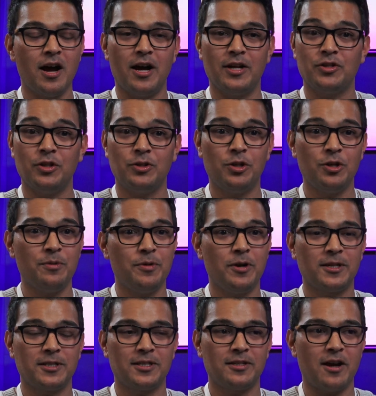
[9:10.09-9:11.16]
So the two
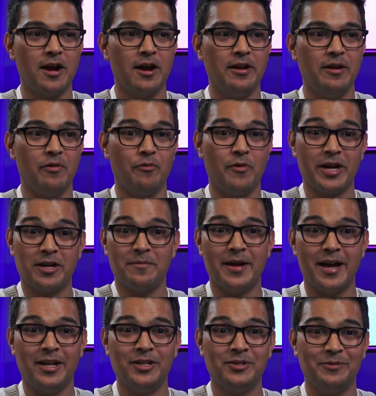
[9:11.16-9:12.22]
books I
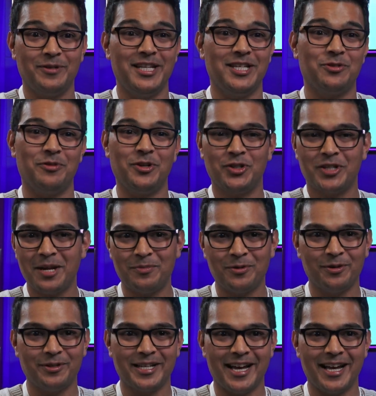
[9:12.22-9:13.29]
recommend is Rich Dad
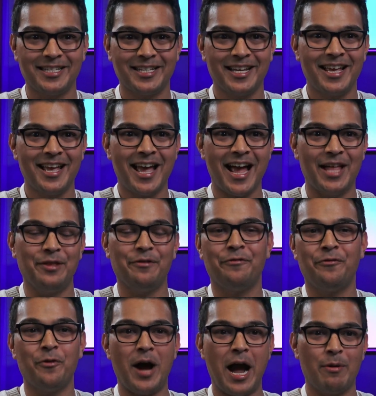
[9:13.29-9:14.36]
Poor Dad and The
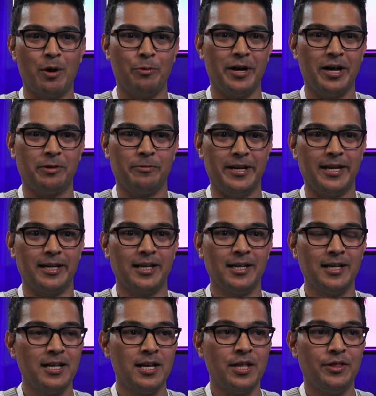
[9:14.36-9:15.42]
4-Hour Workweek.
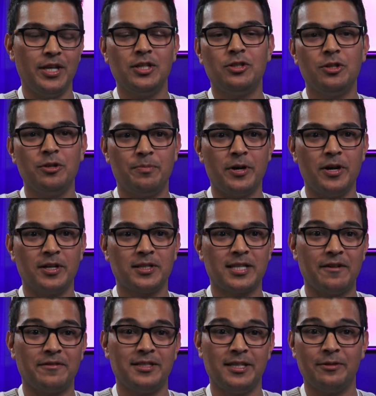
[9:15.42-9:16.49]
These two books
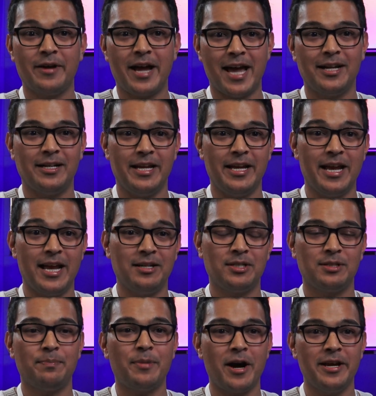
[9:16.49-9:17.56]
have single-handedly
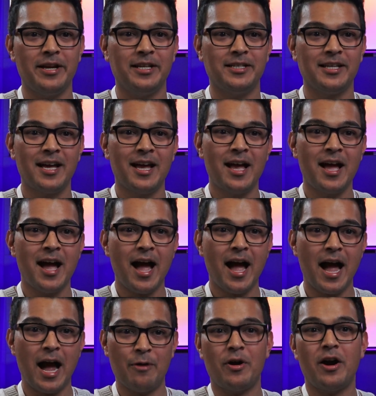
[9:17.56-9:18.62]
inspired
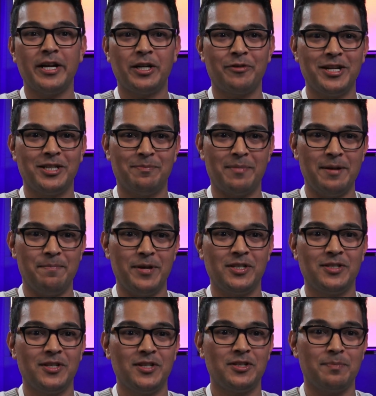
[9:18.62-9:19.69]
how I created my
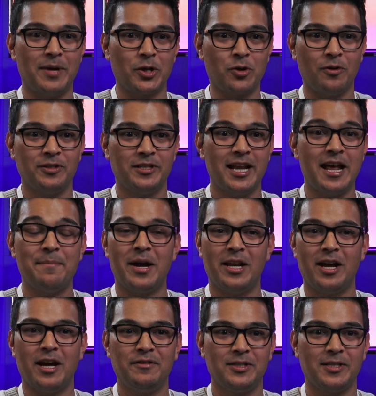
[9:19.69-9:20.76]
business, my content, and my
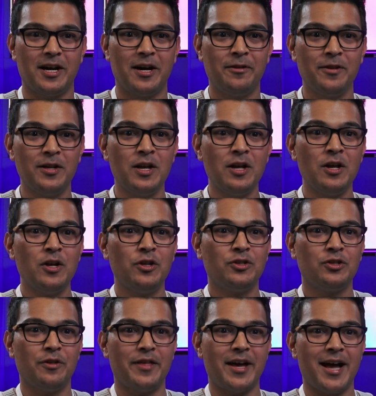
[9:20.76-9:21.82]
lifestyle
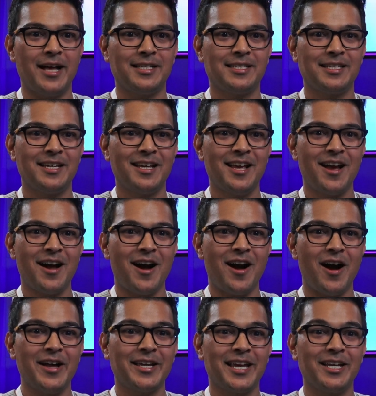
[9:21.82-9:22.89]
so that
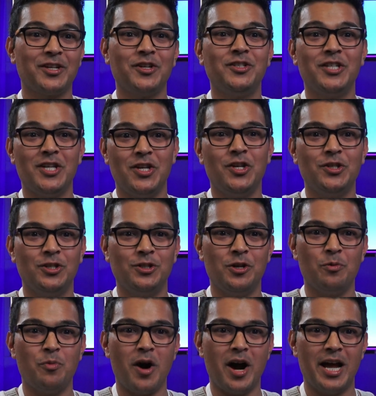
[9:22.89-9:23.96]
I can continue to
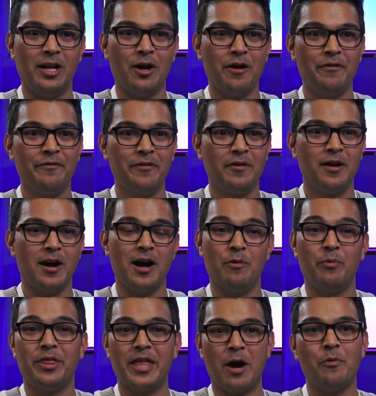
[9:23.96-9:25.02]
do what I love
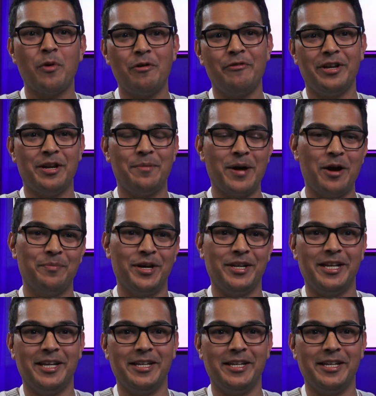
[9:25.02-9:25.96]
without worrying about money.